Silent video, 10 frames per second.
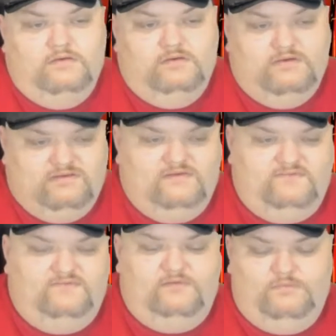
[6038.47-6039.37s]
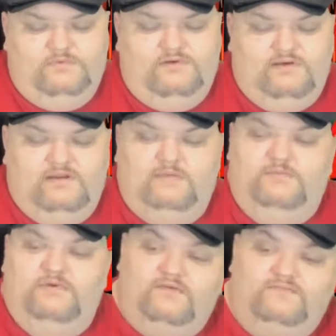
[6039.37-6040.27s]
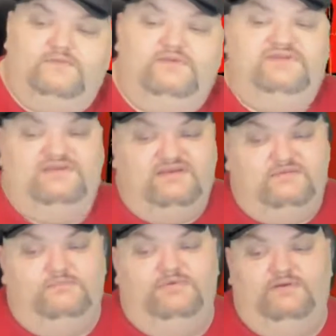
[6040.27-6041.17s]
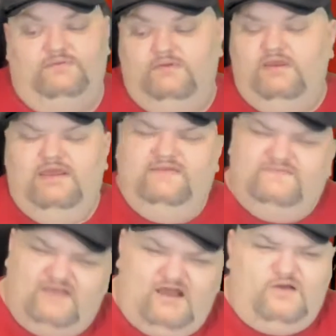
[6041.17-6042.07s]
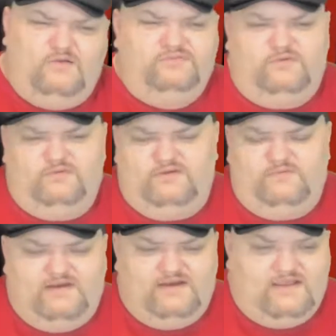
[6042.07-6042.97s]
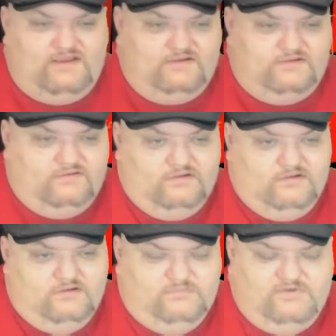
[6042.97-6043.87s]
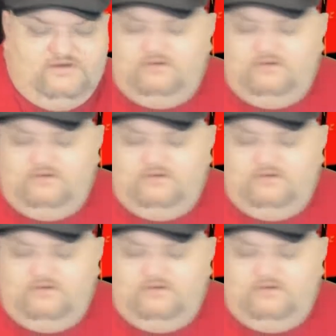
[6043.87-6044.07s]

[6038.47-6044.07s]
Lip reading: Hit that share button and like button. Also hit the tip button and talk. Don't let Red Eye and be the